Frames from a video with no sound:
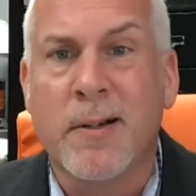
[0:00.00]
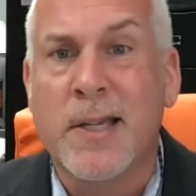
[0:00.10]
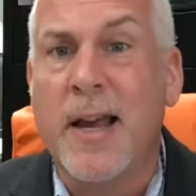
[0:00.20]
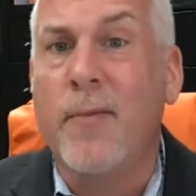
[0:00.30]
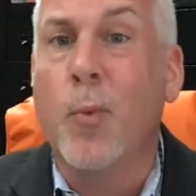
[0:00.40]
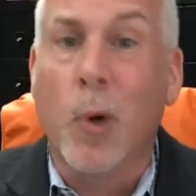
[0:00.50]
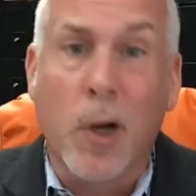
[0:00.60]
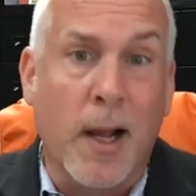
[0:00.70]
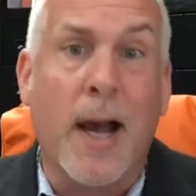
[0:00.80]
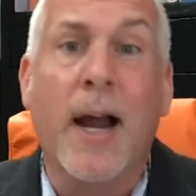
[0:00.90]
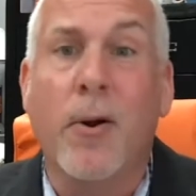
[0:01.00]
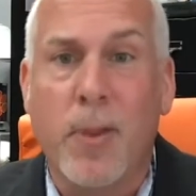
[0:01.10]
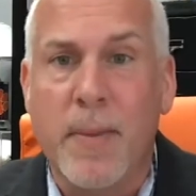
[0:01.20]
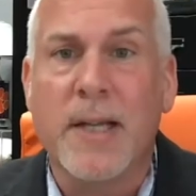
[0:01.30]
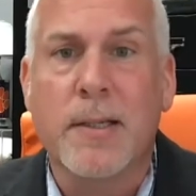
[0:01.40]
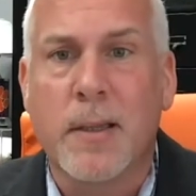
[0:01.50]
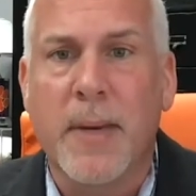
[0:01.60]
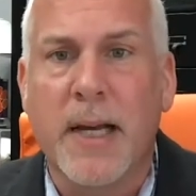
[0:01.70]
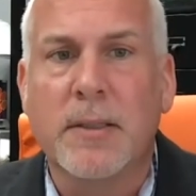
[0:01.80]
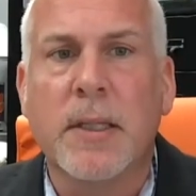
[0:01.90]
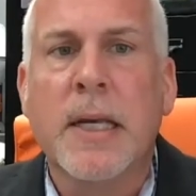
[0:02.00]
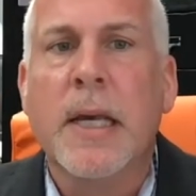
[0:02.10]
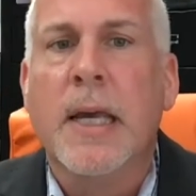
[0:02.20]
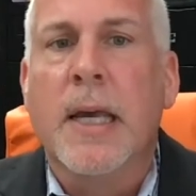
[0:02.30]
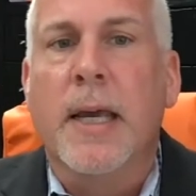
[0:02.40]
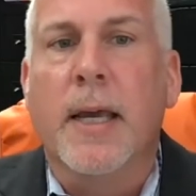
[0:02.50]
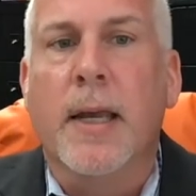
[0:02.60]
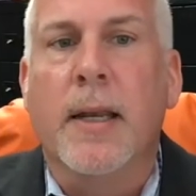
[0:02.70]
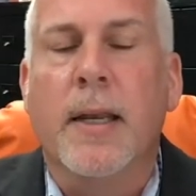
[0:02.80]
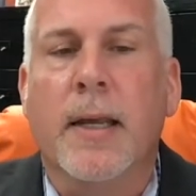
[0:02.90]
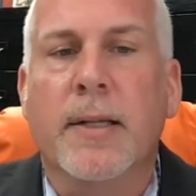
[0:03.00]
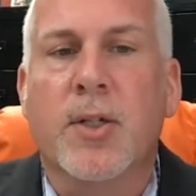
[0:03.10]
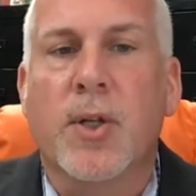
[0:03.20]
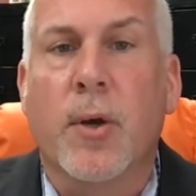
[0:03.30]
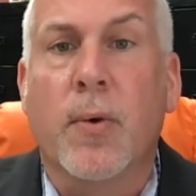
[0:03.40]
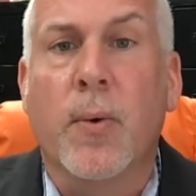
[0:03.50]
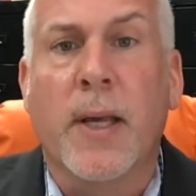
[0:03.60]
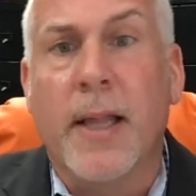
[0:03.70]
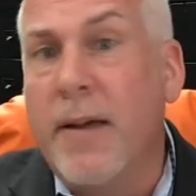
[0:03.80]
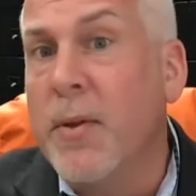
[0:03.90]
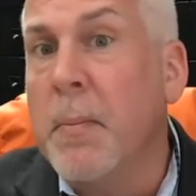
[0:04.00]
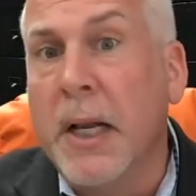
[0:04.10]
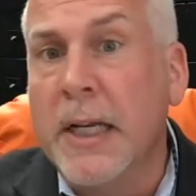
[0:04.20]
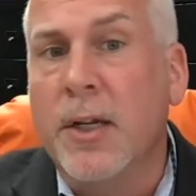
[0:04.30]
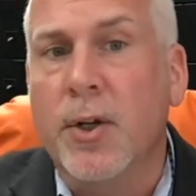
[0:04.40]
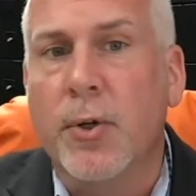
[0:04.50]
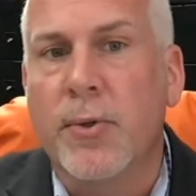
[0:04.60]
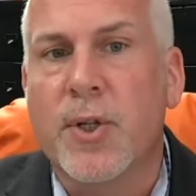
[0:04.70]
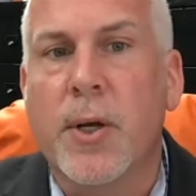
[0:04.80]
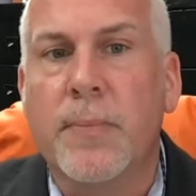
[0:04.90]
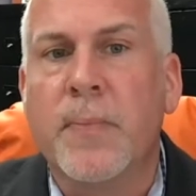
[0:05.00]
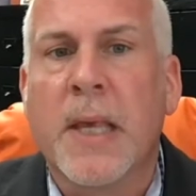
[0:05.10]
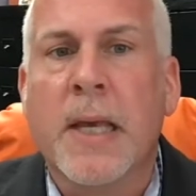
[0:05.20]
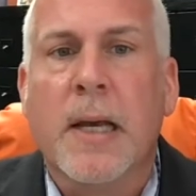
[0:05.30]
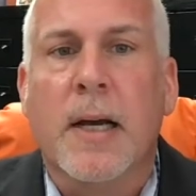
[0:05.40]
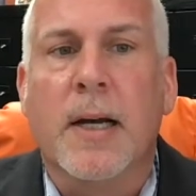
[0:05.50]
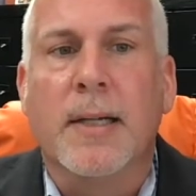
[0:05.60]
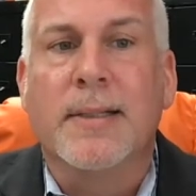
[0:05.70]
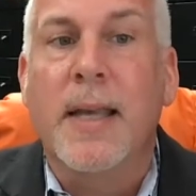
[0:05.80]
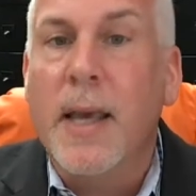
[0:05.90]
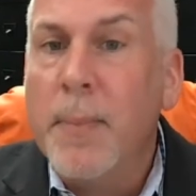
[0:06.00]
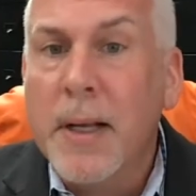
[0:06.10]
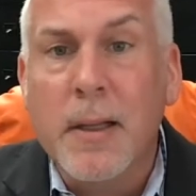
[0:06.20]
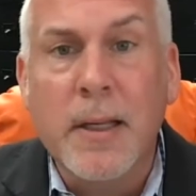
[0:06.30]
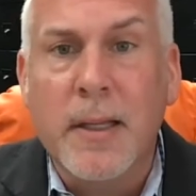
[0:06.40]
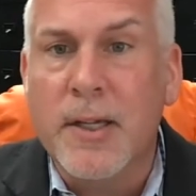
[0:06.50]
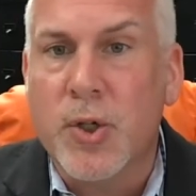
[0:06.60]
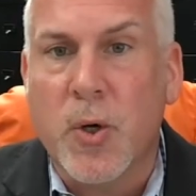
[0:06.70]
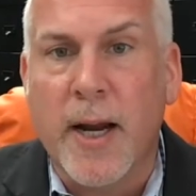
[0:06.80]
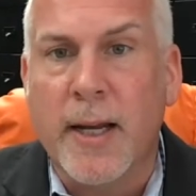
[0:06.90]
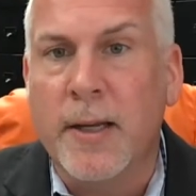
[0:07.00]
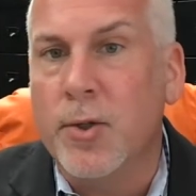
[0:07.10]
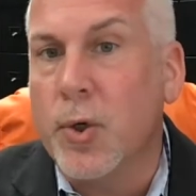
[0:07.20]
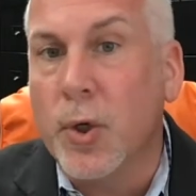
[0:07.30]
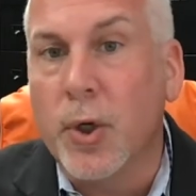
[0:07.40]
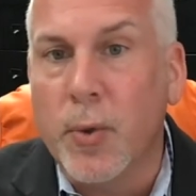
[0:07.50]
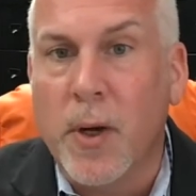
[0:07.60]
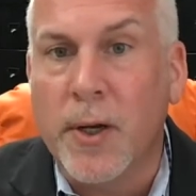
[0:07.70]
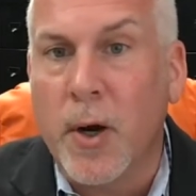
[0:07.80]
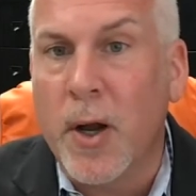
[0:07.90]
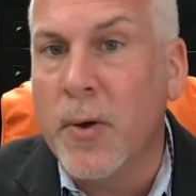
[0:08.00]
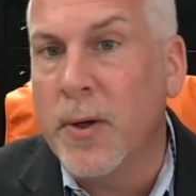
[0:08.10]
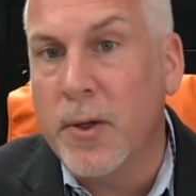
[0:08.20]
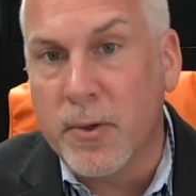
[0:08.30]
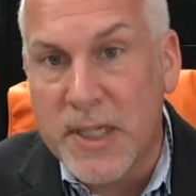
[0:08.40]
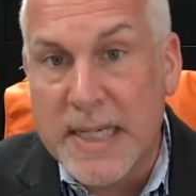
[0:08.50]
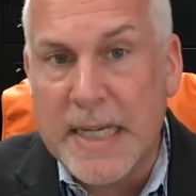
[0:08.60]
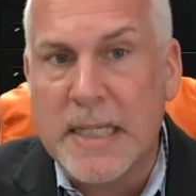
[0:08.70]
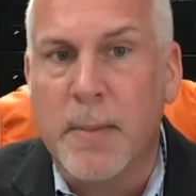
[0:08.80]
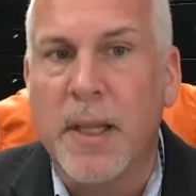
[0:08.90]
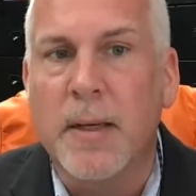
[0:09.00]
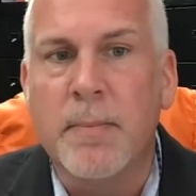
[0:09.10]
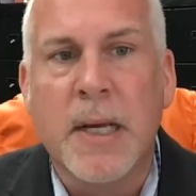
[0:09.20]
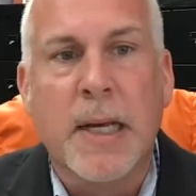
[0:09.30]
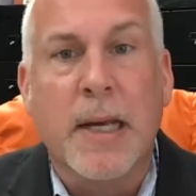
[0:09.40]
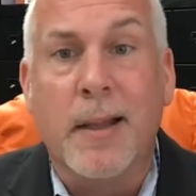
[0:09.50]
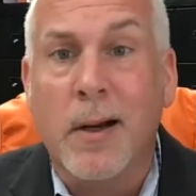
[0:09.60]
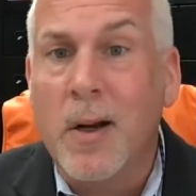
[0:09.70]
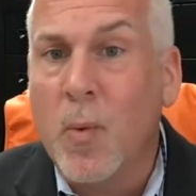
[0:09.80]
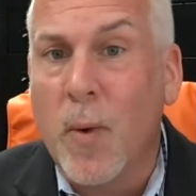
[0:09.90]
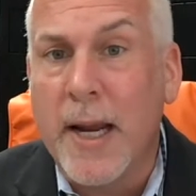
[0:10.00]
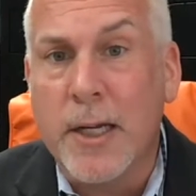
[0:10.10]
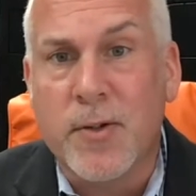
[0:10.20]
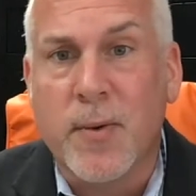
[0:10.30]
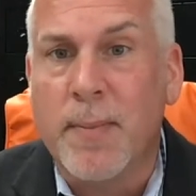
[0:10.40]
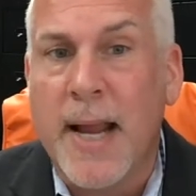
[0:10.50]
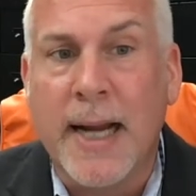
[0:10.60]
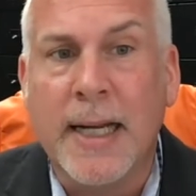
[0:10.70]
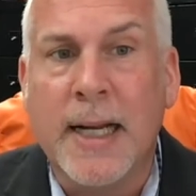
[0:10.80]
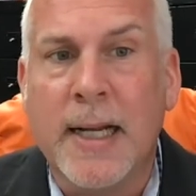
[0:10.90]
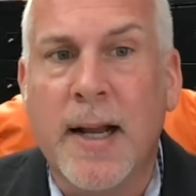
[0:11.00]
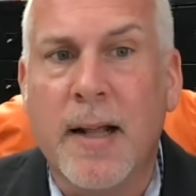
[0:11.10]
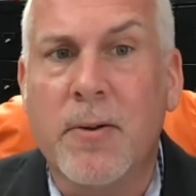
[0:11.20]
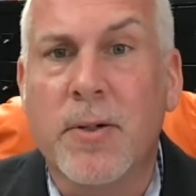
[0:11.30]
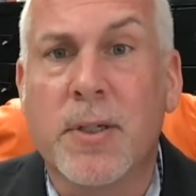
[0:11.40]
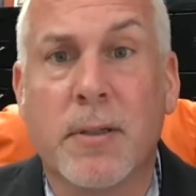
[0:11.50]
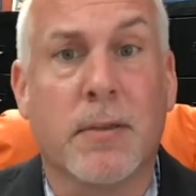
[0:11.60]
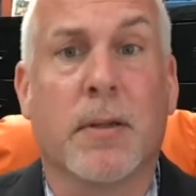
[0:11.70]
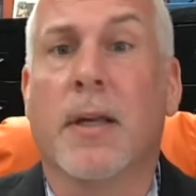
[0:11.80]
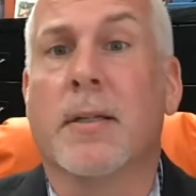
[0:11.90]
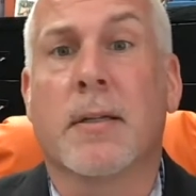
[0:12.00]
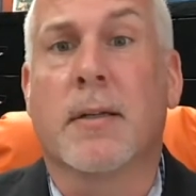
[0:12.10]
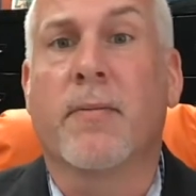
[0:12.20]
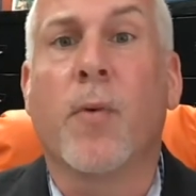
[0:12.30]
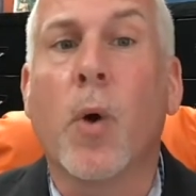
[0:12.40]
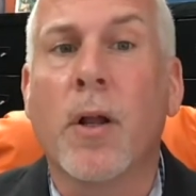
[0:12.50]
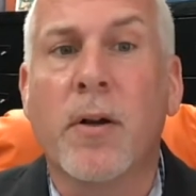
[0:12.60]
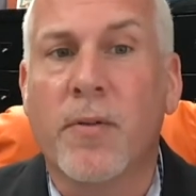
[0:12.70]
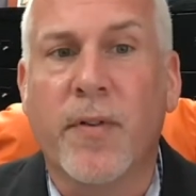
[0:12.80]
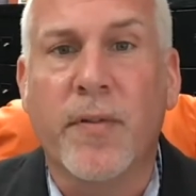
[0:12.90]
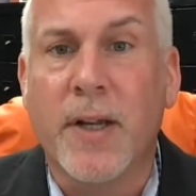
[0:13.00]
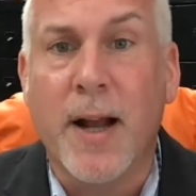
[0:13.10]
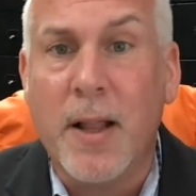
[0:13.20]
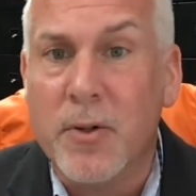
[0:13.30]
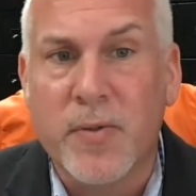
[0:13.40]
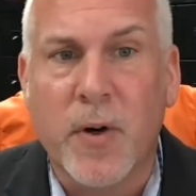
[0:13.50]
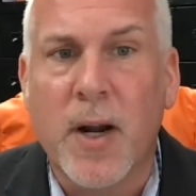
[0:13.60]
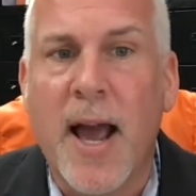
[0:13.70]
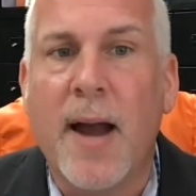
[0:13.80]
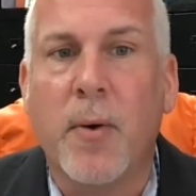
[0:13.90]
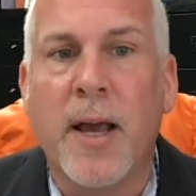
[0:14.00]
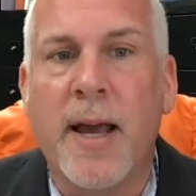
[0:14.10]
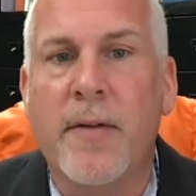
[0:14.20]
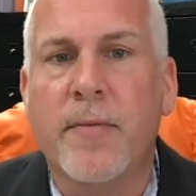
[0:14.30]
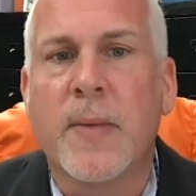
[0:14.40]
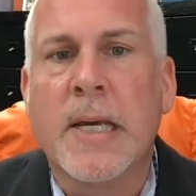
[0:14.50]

on staff. We're going to hire the best of the best. And they have the money to do so. Typically, these trainings you could do on your own, and you'll see some of them, and they're going to range from $99 to is $450 for an hour and a half.